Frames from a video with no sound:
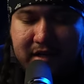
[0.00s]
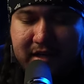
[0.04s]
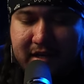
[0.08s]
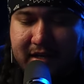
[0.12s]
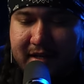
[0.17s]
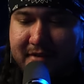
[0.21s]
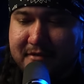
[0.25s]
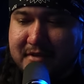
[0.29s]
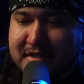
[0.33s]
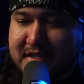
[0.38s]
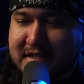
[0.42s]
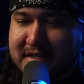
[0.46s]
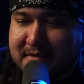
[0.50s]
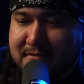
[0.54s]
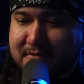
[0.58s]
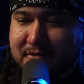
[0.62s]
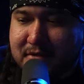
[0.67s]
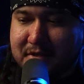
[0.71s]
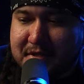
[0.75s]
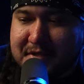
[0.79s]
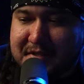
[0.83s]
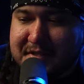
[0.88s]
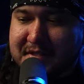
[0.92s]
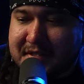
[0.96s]
didn't have a deep
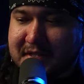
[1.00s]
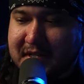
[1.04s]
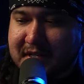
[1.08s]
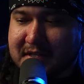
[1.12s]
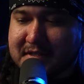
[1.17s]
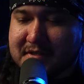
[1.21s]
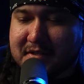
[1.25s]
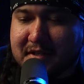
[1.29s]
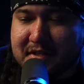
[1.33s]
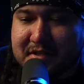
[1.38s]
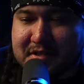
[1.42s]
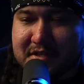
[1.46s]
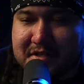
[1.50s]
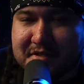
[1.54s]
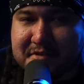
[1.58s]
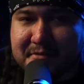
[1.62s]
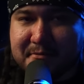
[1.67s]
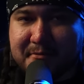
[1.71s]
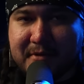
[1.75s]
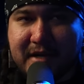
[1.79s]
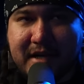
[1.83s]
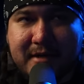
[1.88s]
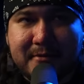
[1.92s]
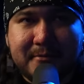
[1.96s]
voice today, so I just
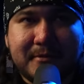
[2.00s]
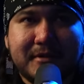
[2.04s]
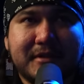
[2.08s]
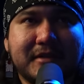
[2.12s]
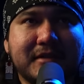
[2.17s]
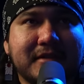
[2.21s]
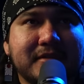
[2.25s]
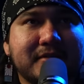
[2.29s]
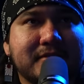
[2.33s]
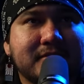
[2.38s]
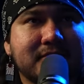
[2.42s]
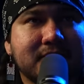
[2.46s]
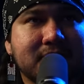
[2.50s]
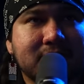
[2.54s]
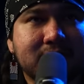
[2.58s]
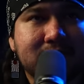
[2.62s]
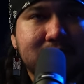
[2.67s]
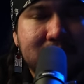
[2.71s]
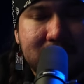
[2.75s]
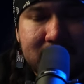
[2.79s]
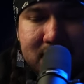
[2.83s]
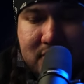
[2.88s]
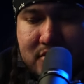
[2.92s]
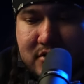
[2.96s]
ran with it.
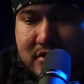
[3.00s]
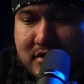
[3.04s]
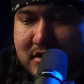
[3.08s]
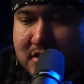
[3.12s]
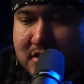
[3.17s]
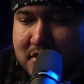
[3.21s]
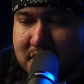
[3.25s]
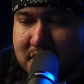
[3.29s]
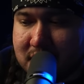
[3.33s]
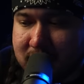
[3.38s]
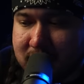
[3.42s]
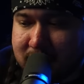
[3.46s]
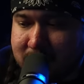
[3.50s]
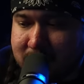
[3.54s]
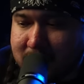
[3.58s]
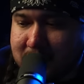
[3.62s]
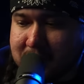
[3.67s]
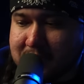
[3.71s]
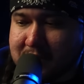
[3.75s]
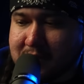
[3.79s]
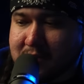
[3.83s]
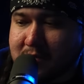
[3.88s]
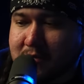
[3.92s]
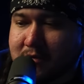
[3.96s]
Traditional
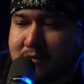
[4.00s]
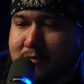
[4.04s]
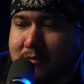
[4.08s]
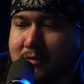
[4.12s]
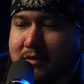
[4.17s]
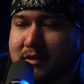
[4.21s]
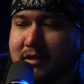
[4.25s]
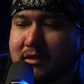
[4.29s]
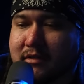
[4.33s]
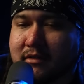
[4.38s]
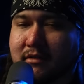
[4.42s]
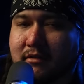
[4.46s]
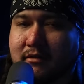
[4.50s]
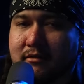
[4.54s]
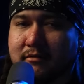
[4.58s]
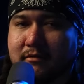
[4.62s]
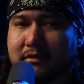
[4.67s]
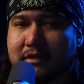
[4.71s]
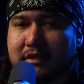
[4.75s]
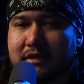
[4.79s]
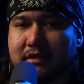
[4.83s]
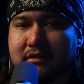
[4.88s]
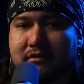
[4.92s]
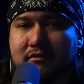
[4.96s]
voice, going with it, going
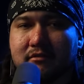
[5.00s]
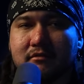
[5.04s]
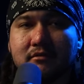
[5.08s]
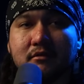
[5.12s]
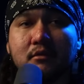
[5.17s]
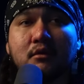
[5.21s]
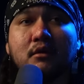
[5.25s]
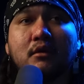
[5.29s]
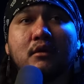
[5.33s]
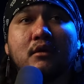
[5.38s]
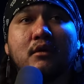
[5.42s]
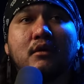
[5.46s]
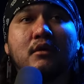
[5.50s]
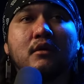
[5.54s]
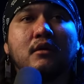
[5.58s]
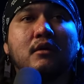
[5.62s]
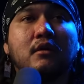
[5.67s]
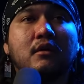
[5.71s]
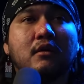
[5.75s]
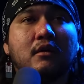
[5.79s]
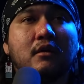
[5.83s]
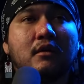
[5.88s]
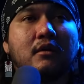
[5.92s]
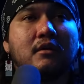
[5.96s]
with it.
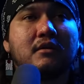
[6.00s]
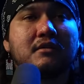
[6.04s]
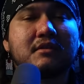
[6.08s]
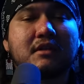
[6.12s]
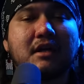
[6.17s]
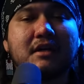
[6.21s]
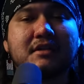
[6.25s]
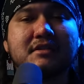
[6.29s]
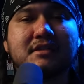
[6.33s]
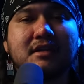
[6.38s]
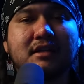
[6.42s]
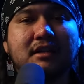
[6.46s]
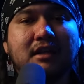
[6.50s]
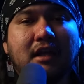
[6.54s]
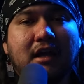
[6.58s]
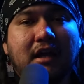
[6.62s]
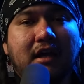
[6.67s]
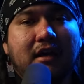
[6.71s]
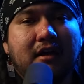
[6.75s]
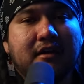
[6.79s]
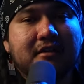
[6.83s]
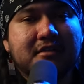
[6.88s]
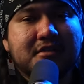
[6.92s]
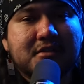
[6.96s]
Takes a
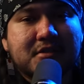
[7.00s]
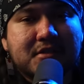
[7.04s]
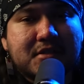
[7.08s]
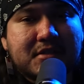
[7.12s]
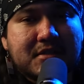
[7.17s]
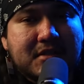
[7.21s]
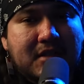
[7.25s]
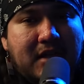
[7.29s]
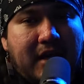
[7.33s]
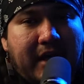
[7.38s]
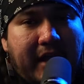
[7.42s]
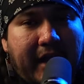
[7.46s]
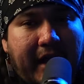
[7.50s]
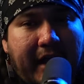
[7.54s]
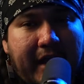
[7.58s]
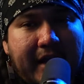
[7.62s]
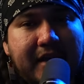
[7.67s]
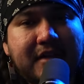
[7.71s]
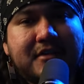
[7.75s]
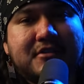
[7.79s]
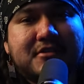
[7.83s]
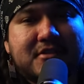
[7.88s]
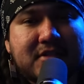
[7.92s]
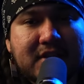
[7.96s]
lot. I just, I
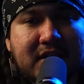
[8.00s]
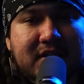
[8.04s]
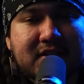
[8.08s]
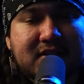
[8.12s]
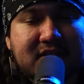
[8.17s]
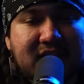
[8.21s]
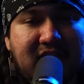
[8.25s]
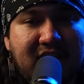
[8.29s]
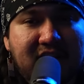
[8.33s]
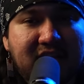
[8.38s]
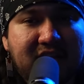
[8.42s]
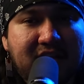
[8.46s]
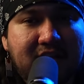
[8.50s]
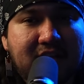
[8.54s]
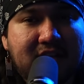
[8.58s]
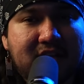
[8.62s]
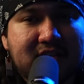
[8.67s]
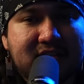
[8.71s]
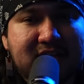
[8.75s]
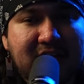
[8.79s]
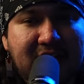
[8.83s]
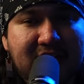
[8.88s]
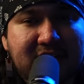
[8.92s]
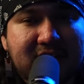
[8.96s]
aged like 10,
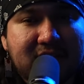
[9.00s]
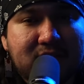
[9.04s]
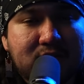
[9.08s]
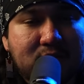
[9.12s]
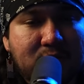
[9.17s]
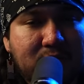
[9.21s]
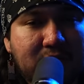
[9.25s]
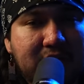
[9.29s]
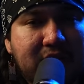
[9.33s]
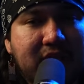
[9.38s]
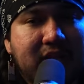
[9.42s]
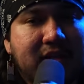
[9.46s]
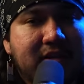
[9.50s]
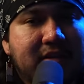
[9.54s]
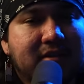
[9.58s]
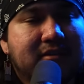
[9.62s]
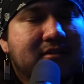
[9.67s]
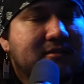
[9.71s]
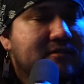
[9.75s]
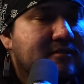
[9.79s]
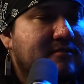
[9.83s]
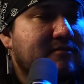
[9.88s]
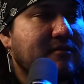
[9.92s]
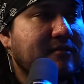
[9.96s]
10, 20
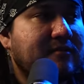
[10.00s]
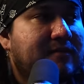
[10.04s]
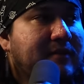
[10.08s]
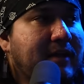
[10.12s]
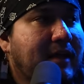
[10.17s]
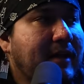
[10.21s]
years from